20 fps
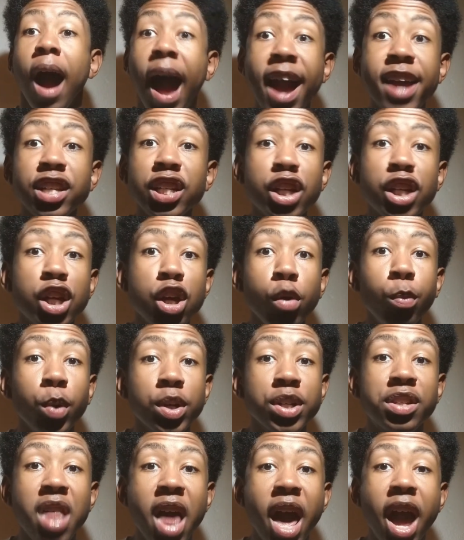Ice Cube
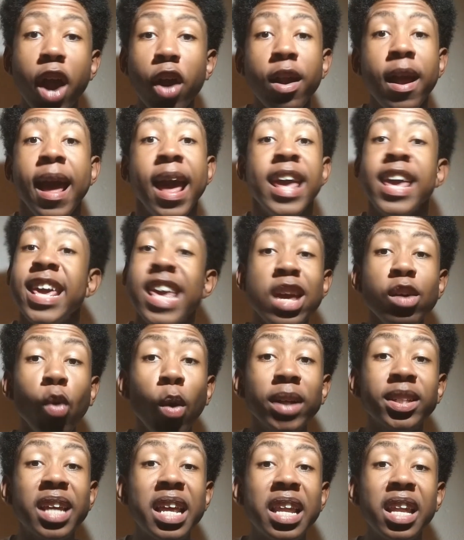was there, he
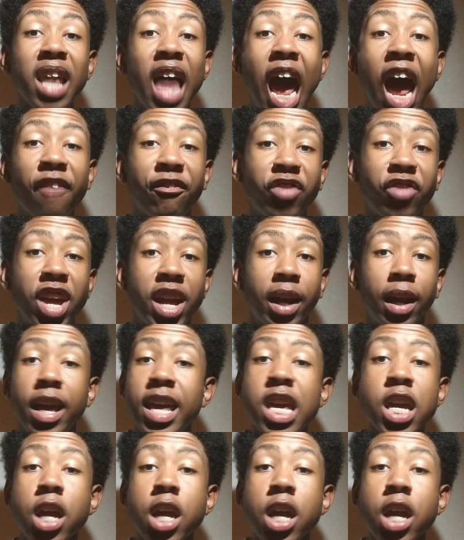wasn't laughing.